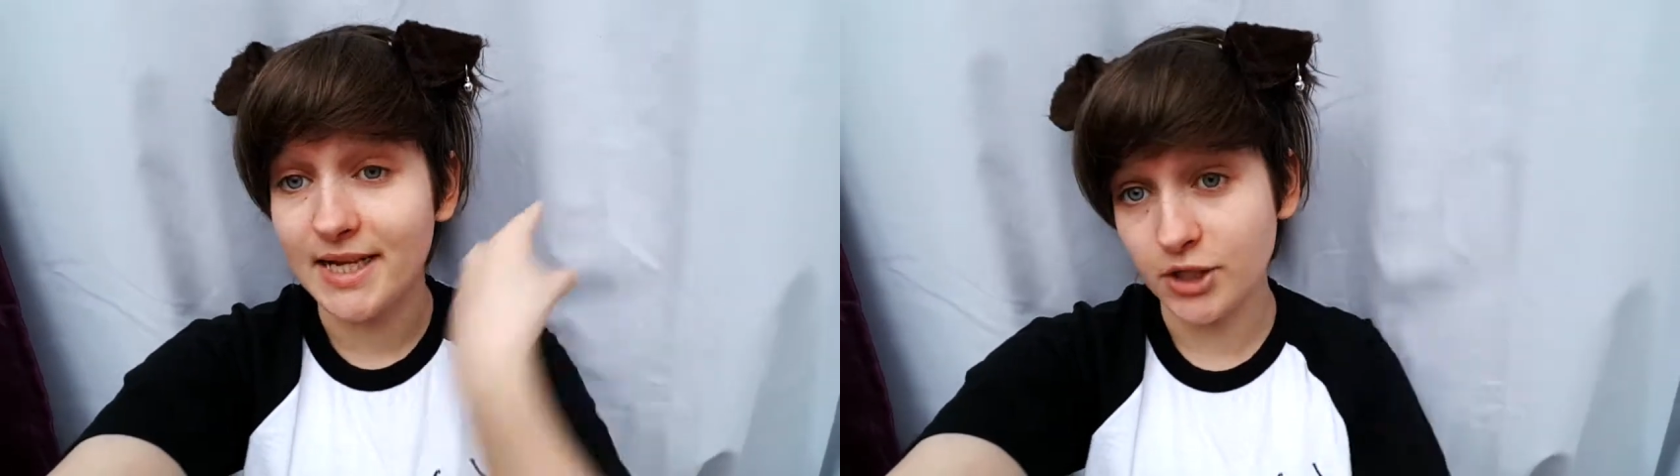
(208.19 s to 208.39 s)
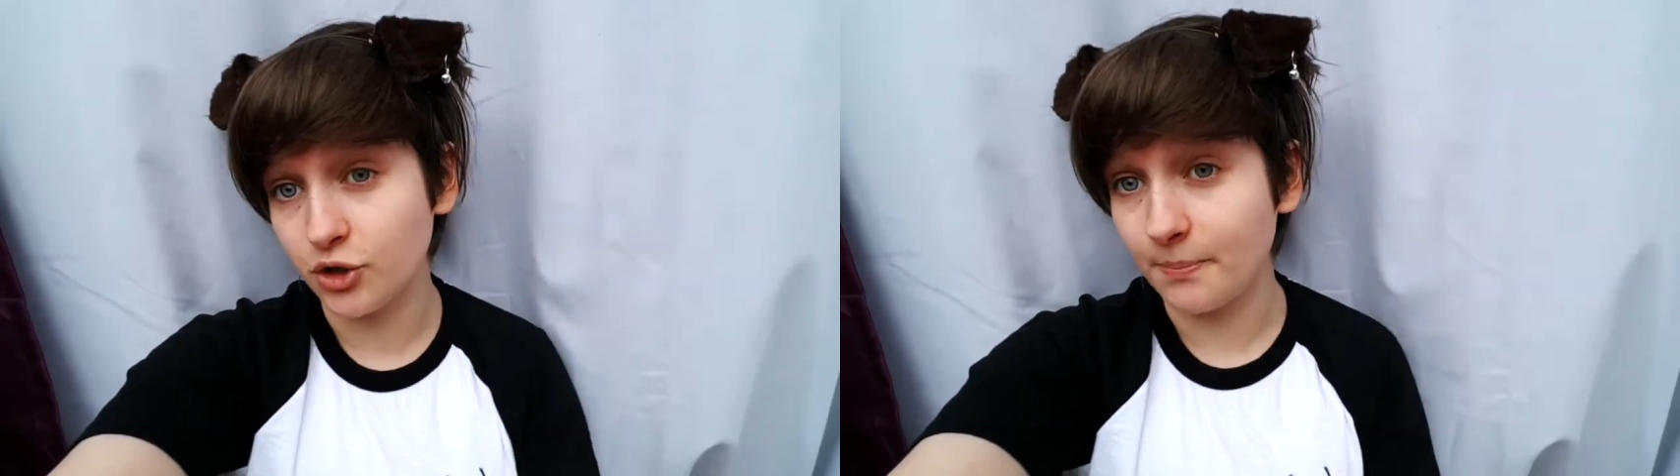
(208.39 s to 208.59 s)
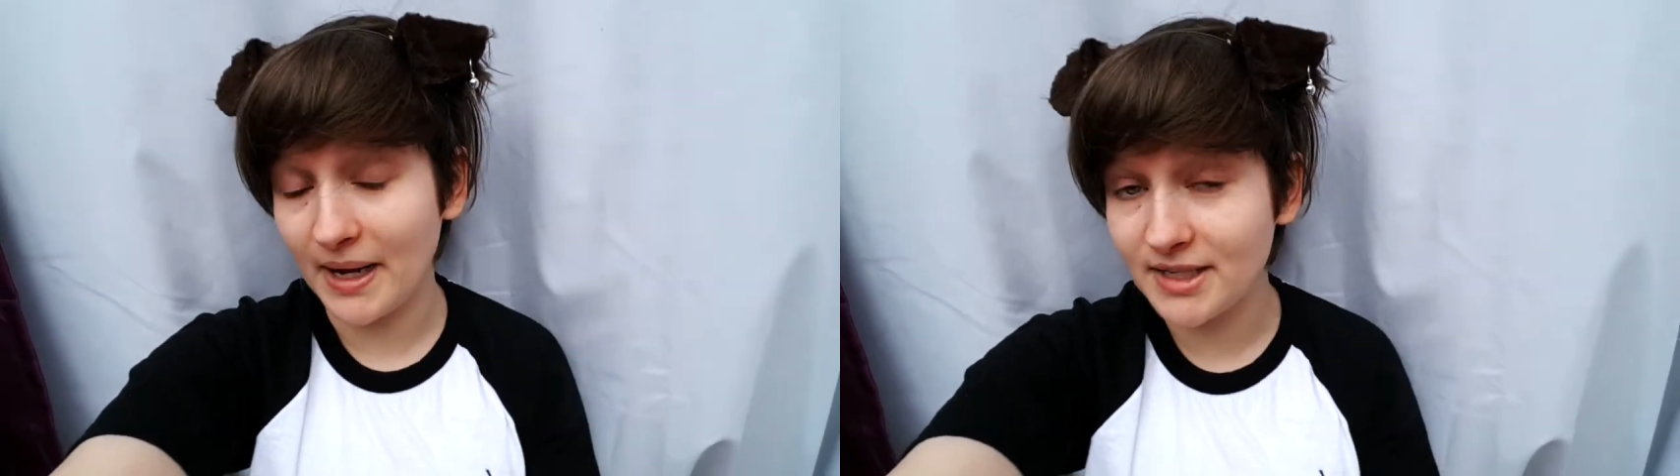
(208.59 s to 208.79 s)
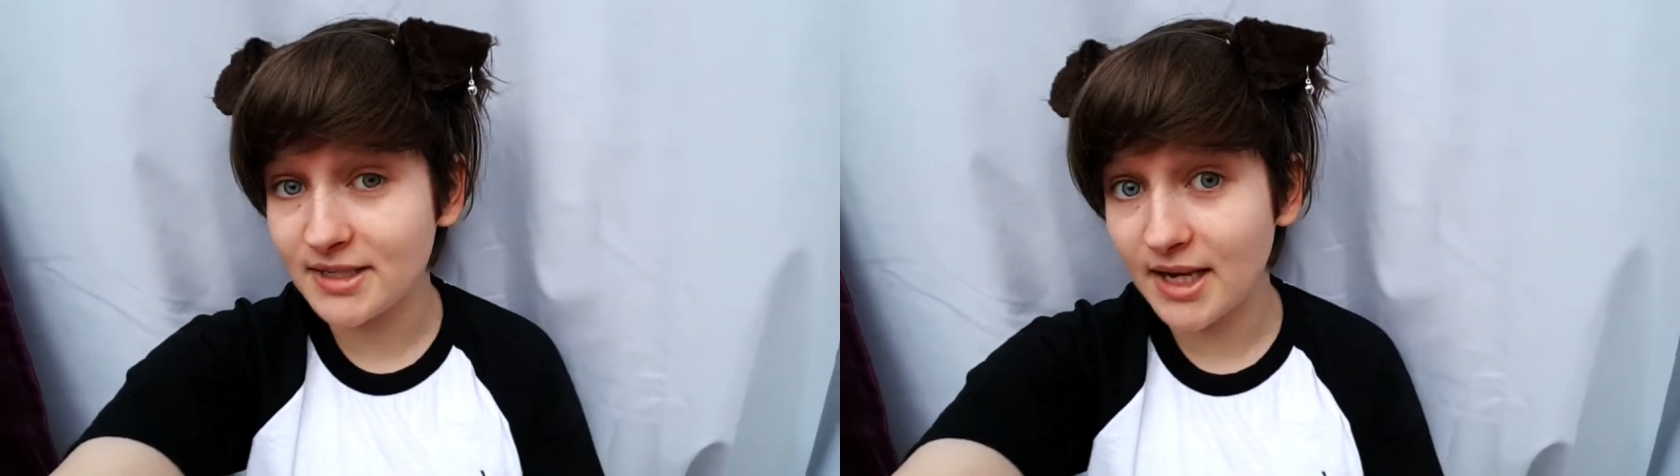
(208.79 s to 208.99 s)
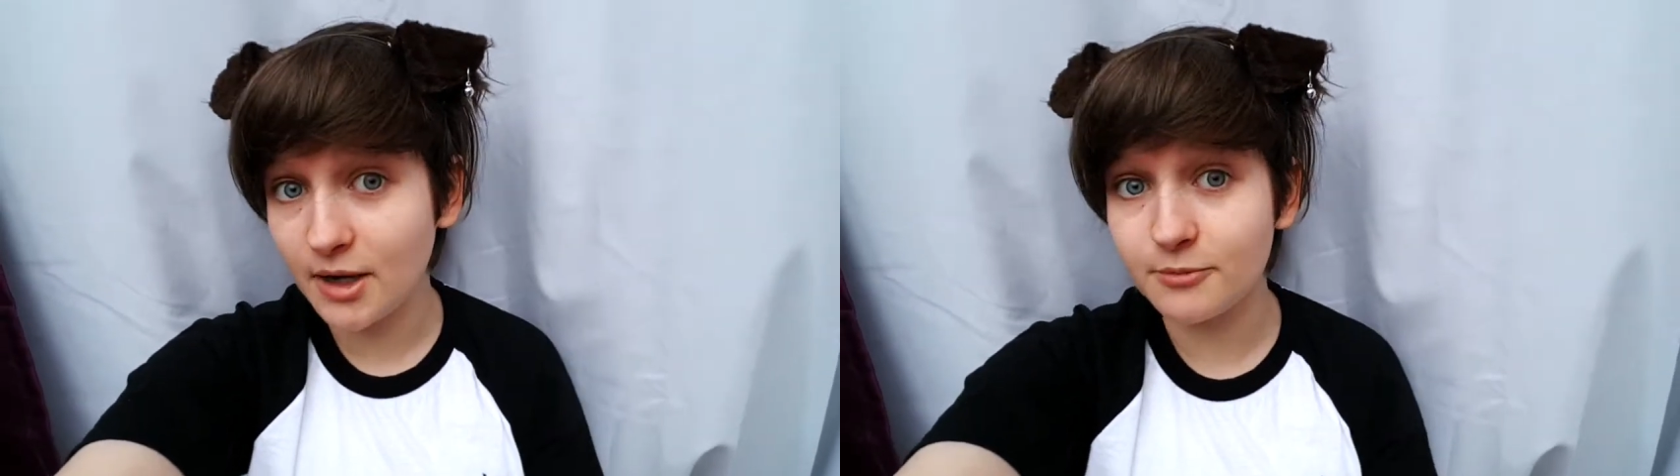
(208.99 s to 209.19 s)
in your bank
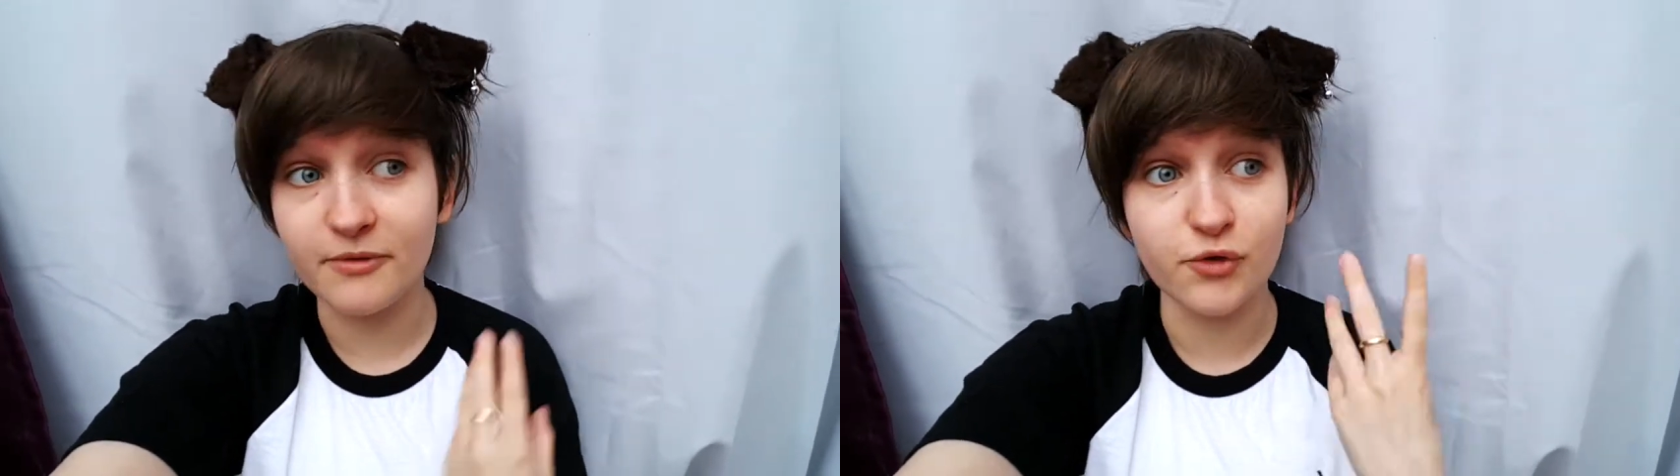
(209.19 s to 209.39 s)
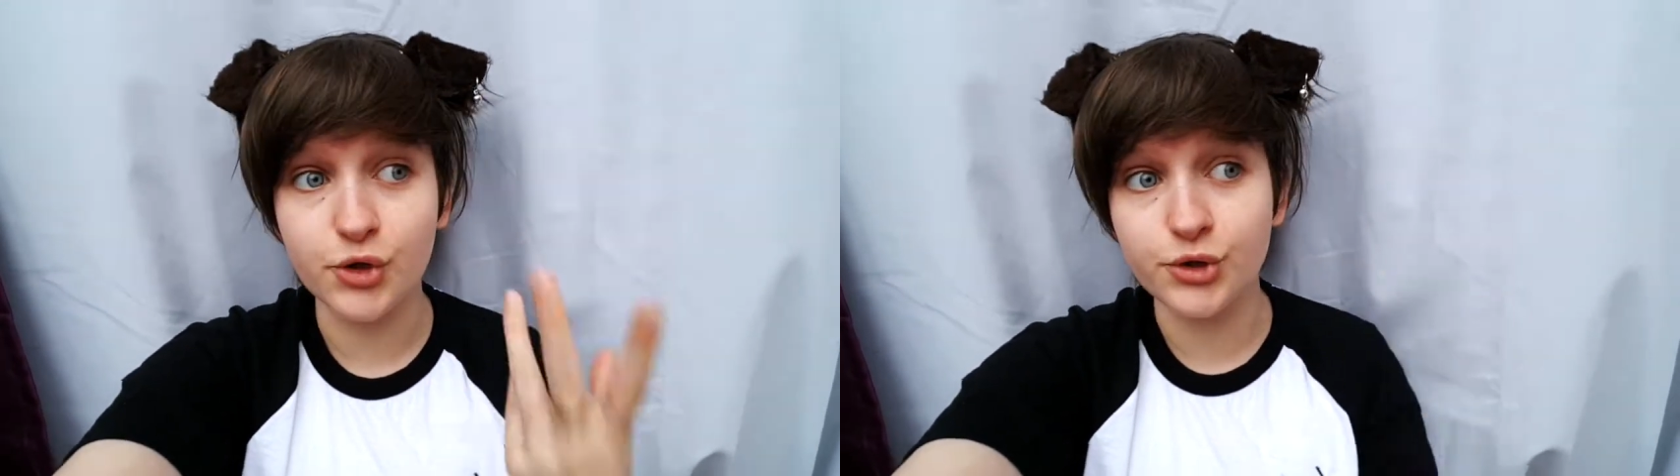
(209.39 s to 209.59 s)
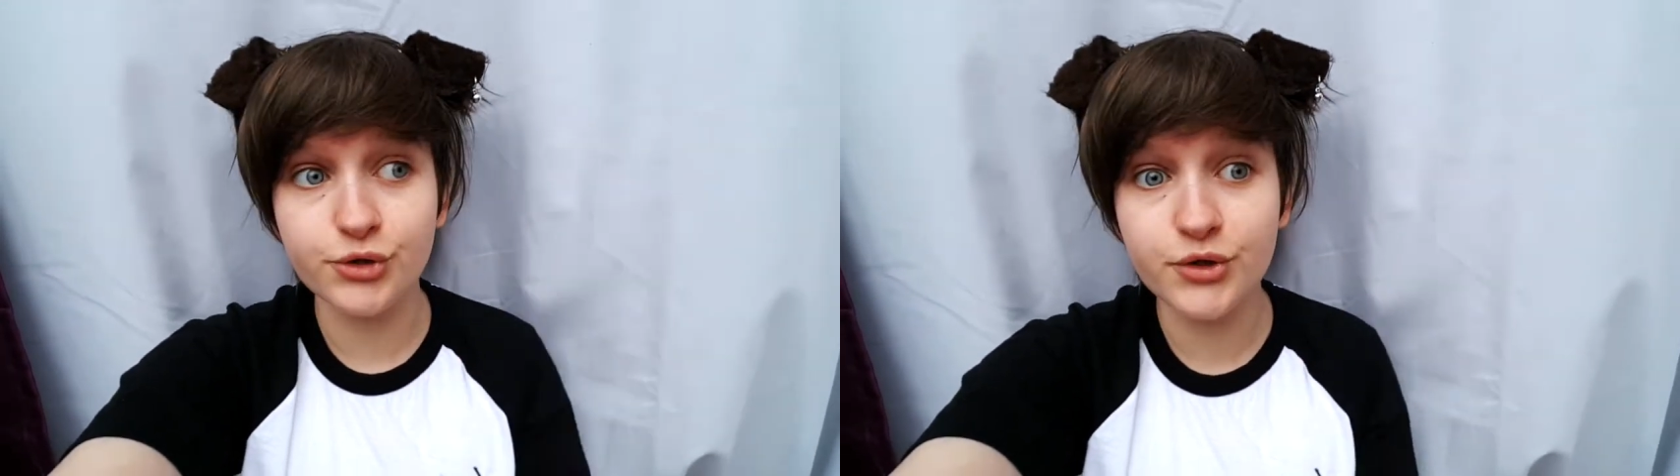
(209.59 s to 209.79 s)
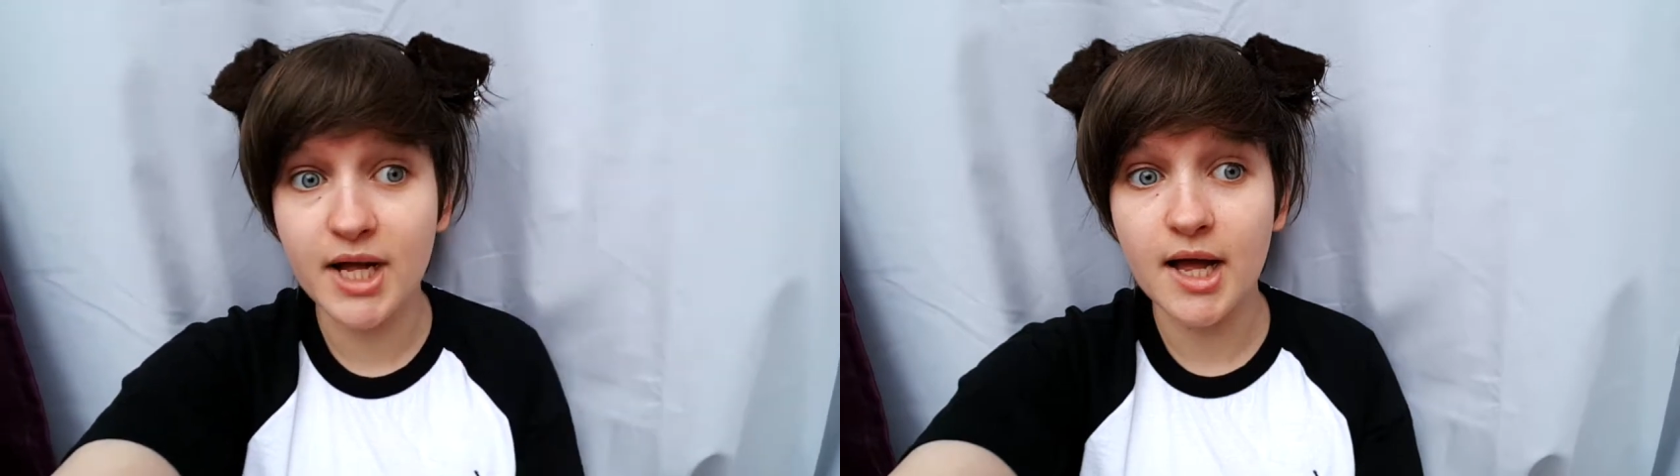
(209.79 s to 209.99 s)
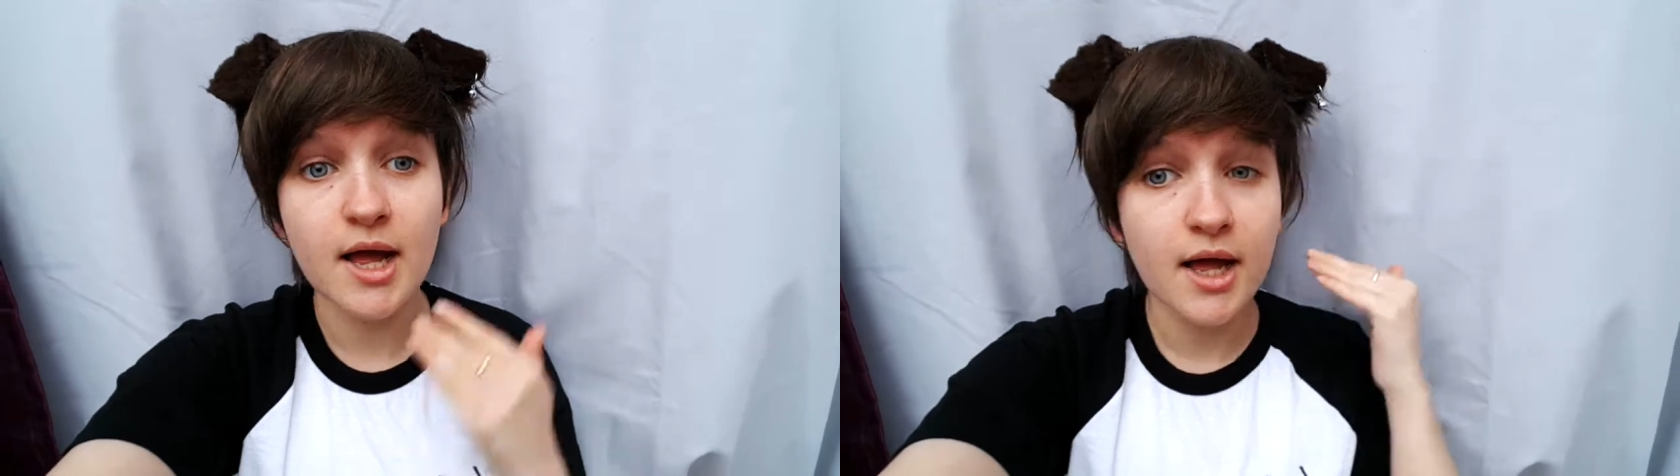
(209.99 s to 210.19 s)
account before you do that.